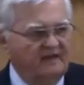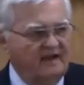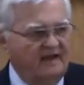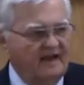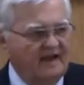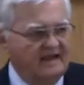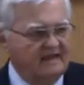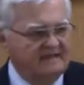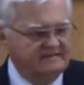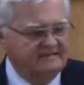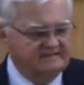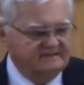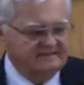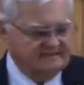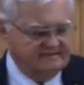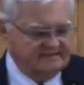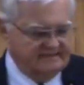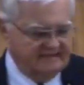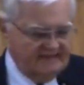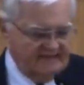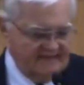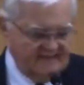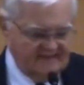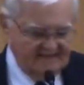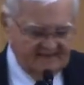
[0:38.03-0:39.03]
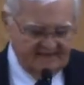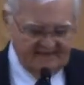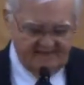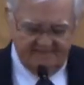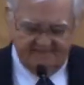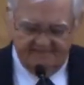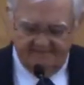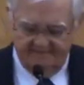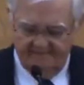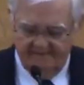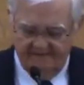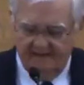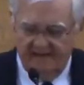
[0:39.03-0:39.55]
has to say
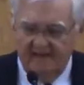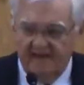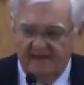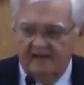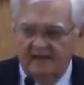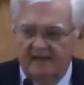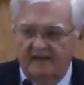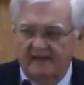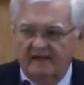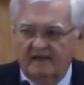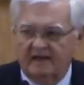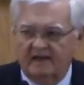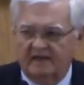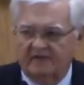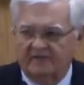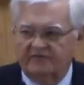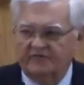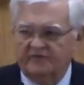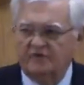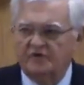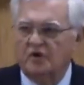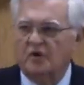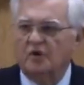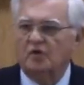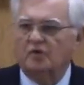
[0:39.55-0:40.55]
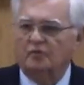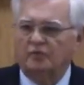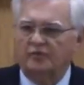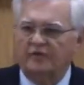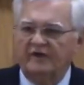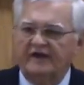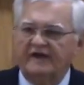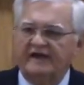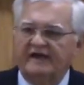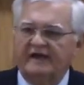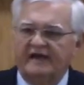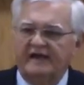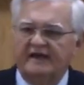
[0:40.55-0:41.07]
if you don't
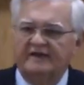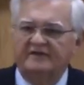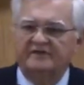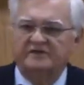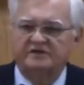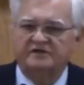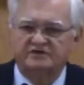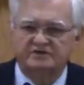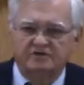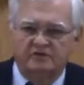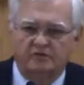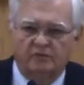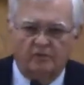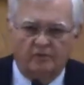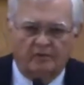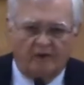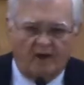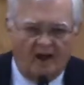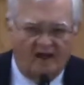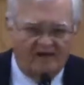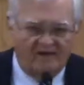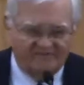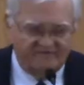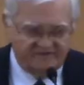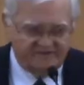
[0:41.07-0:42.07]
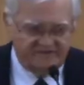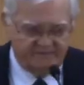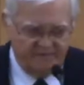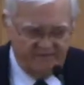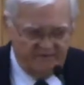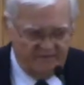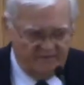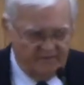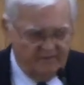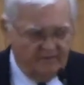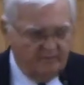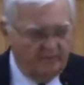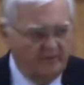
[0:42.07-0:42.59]
read it in the sword of the
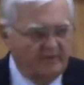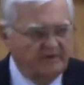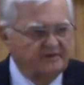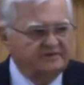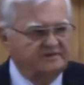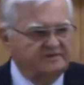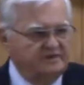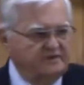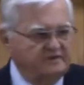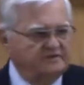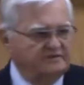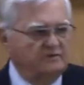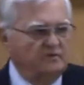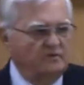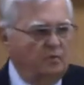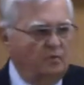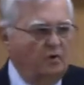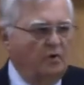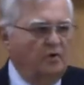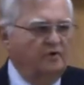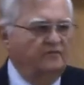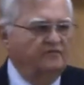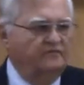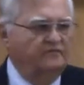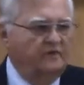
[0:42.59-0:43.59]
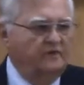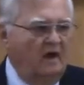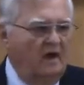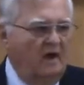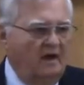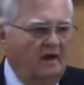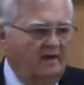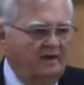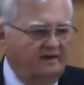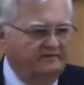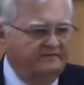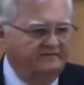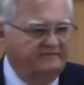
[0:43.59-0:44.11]
Spirit, which is the Word of
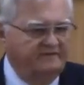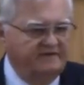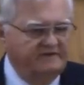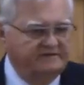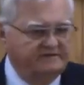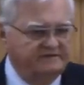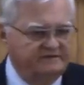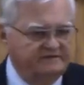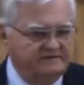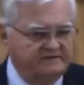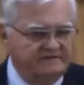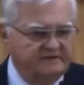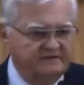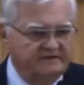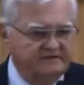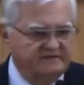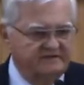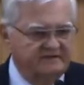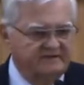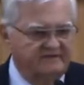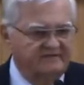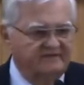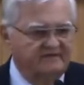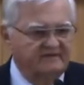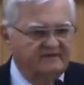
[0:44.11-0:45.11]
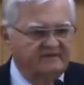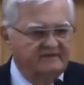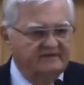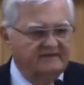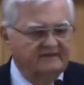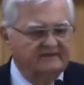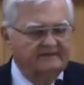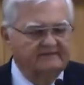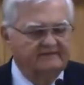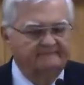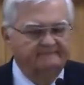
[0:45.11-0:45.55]
God, Ephesians 6 17.